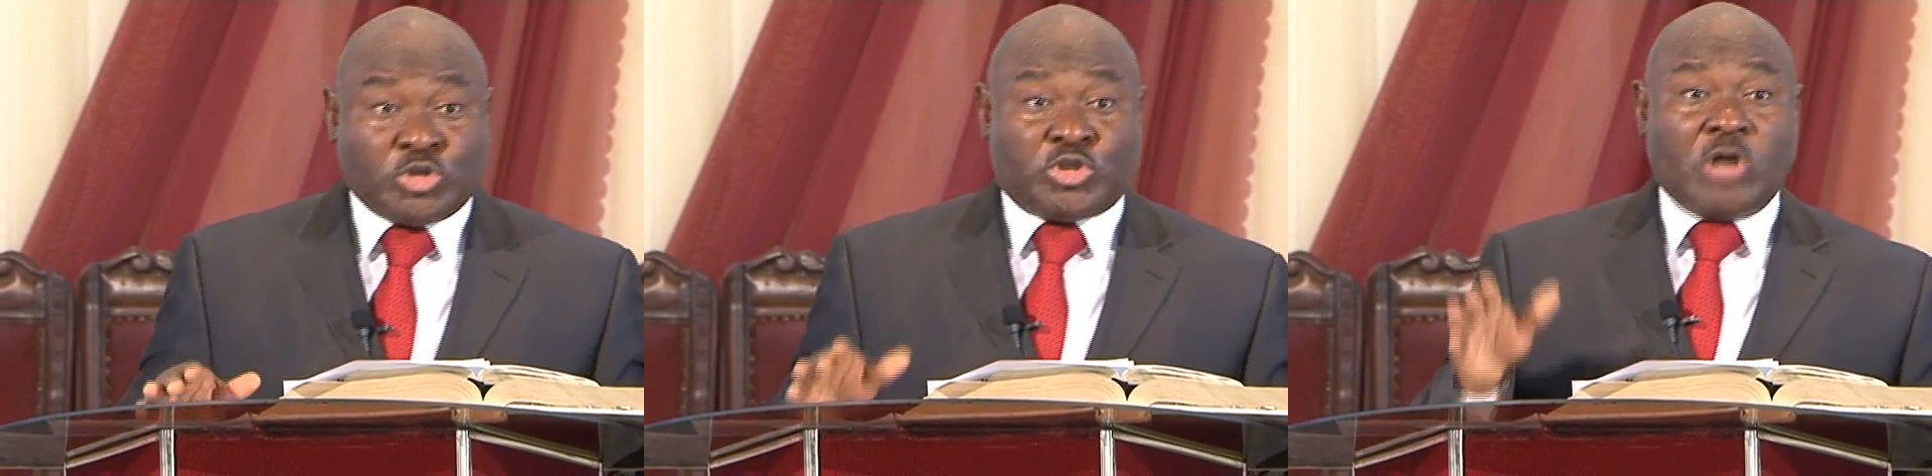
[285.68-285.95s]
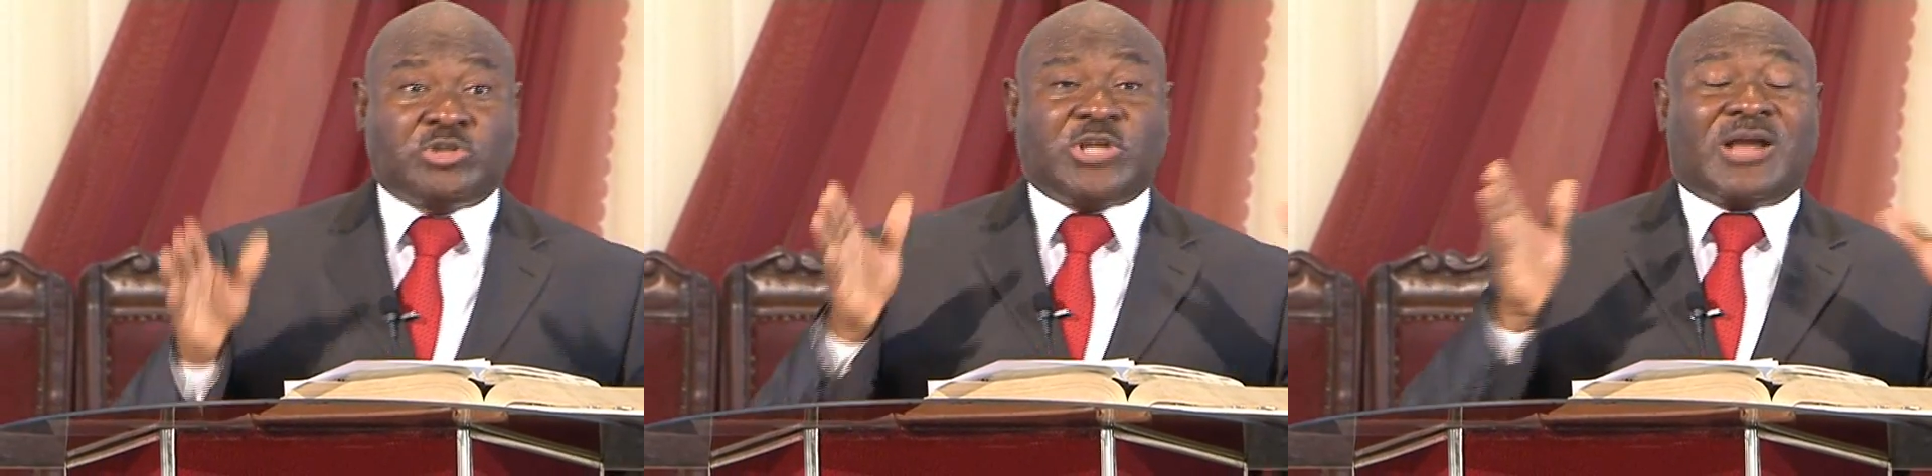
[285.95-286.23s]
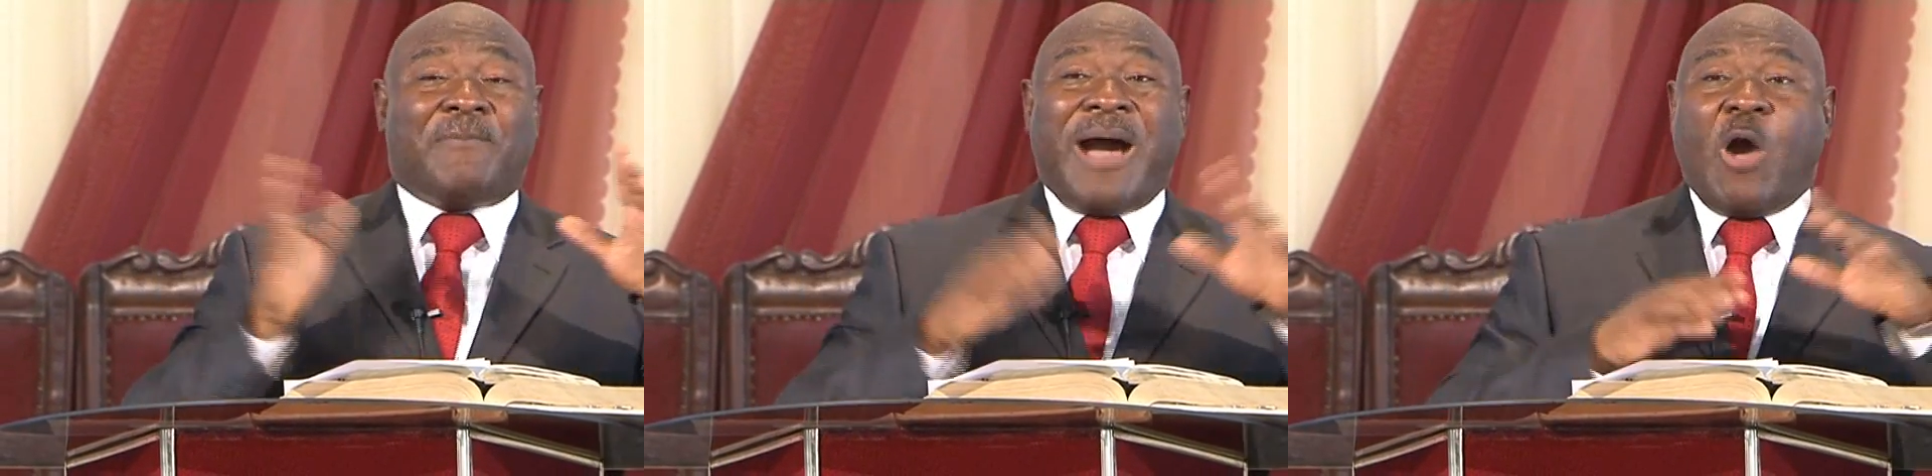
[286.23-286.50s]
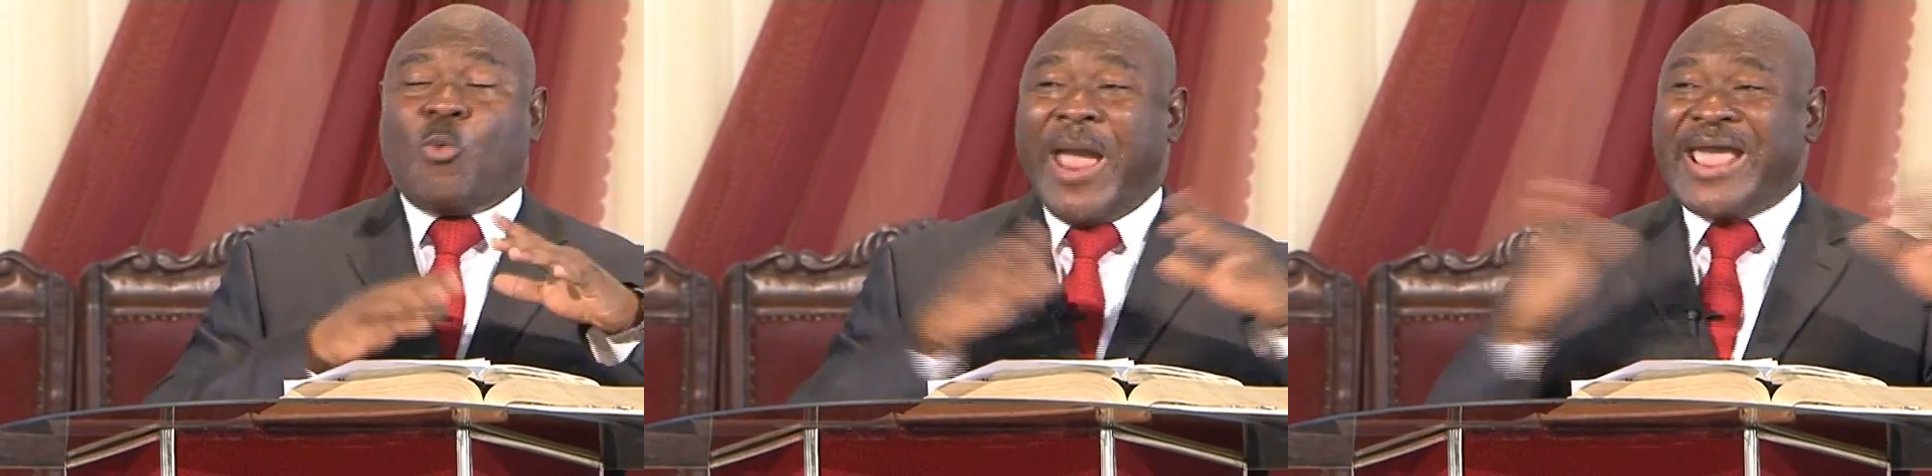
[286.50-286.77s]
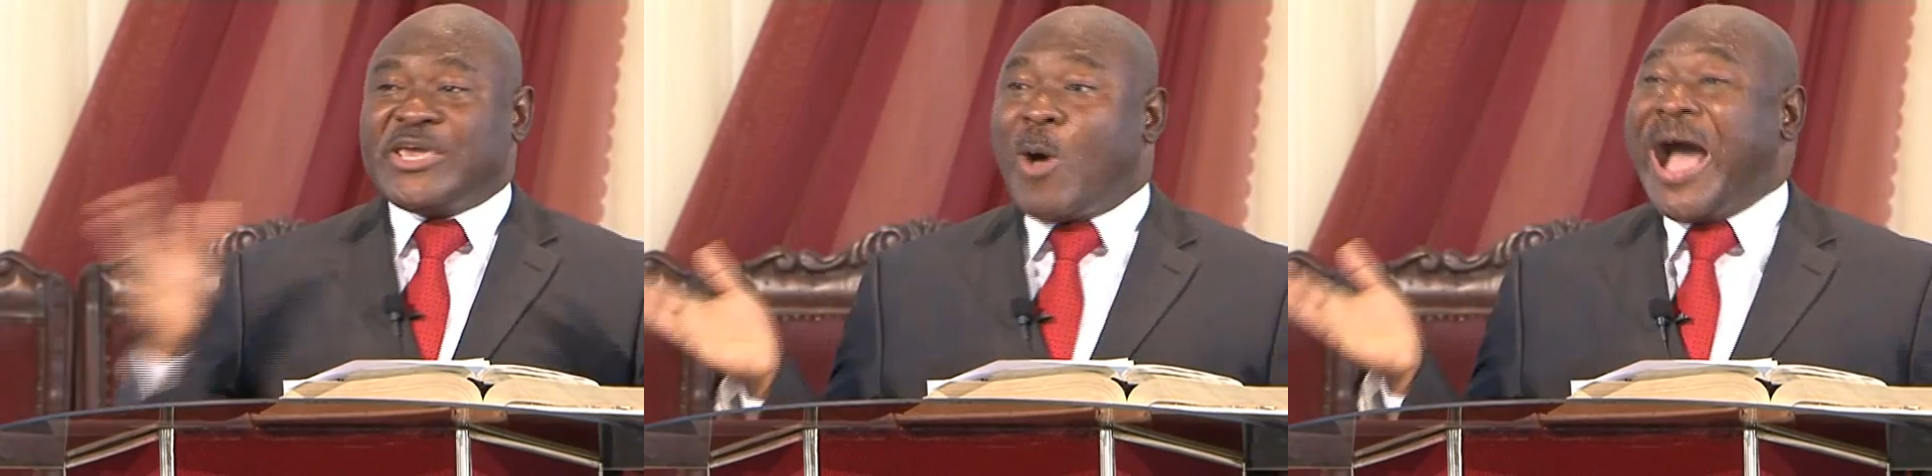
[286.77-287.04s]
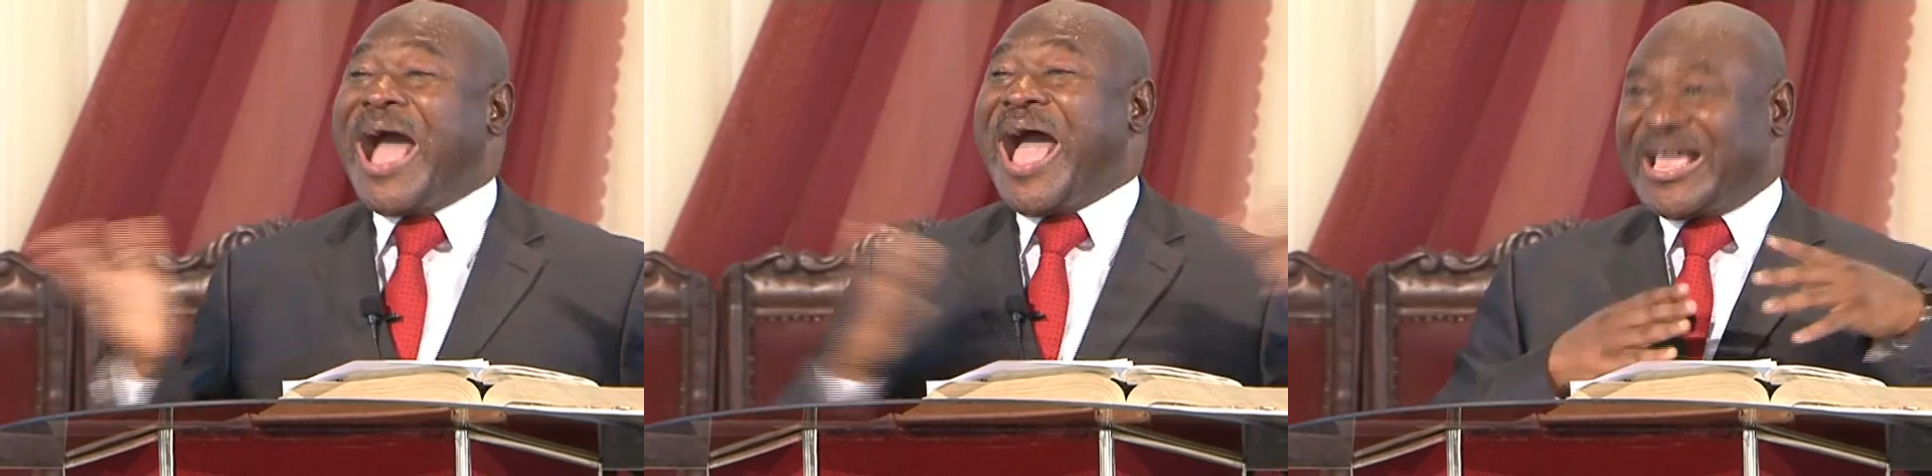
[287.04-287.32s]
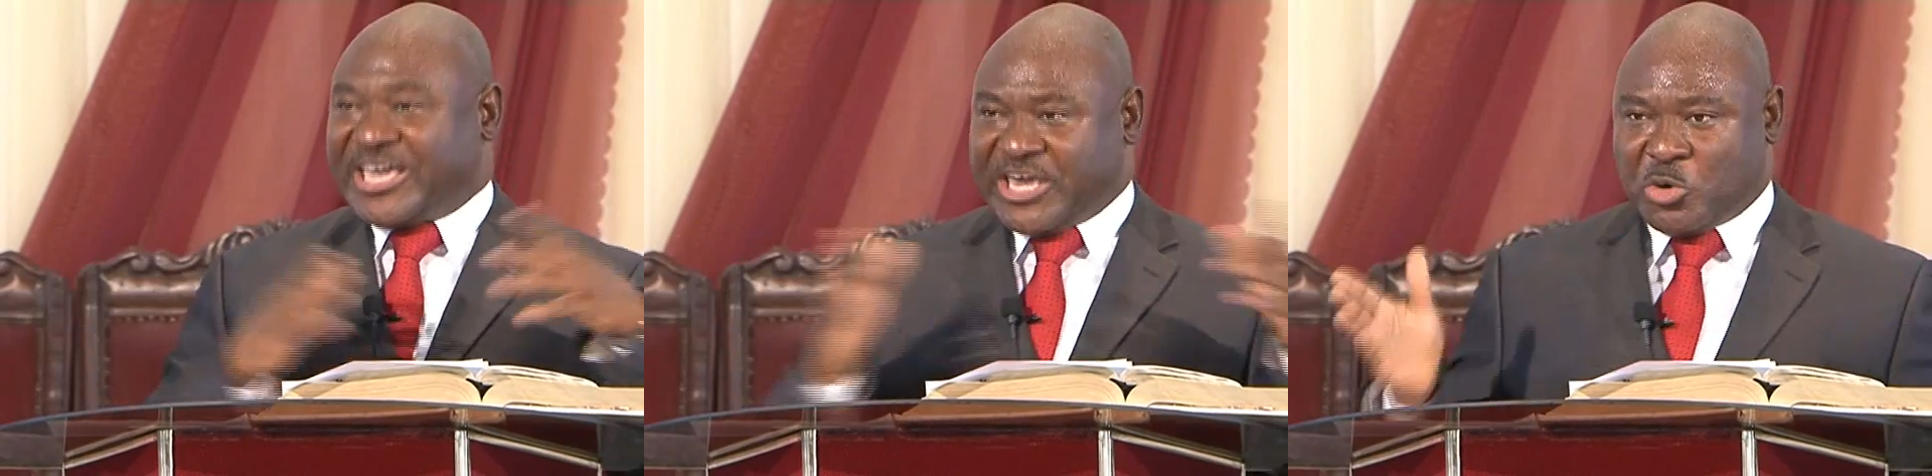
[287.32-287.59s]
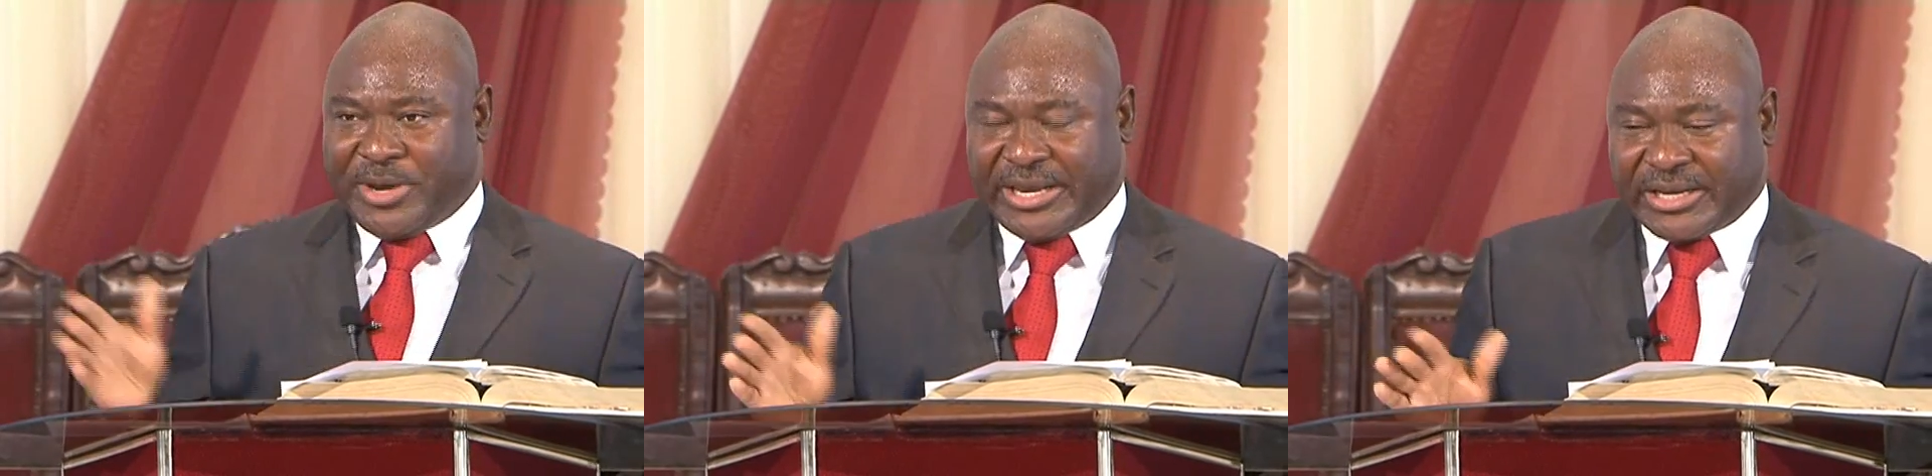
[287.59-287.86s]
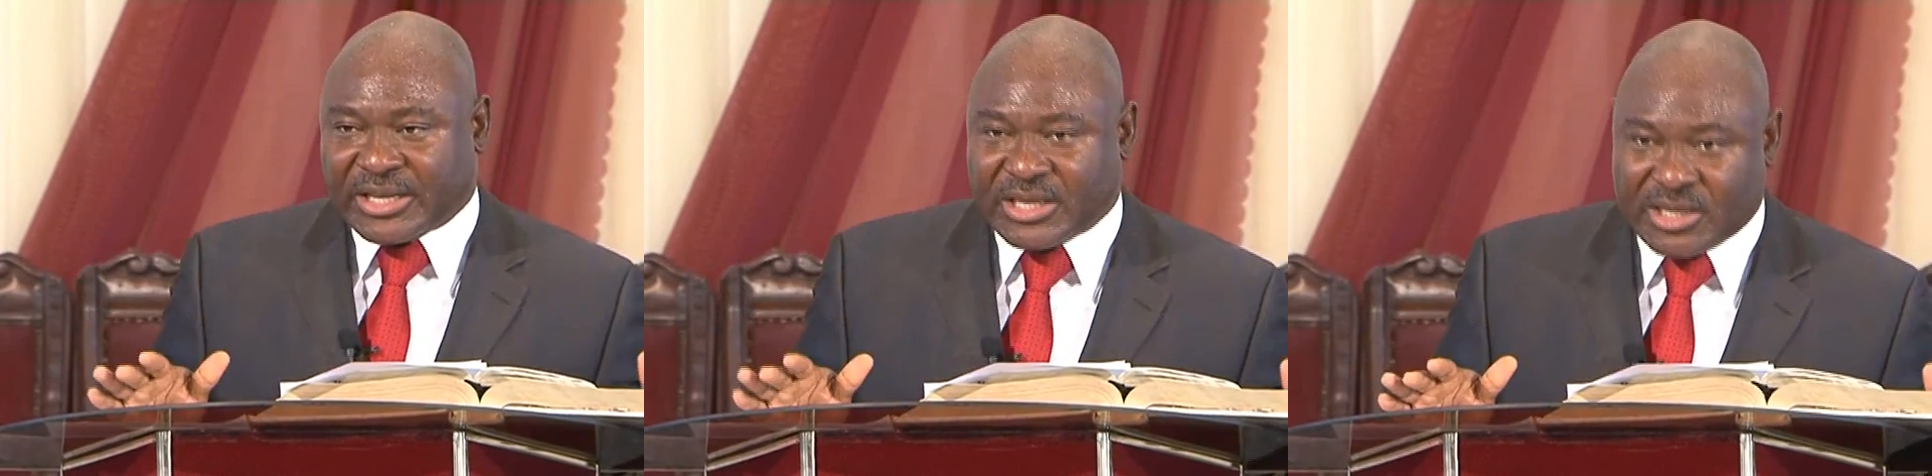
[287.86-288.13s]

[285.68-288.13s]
Don't talk about when you are arguing.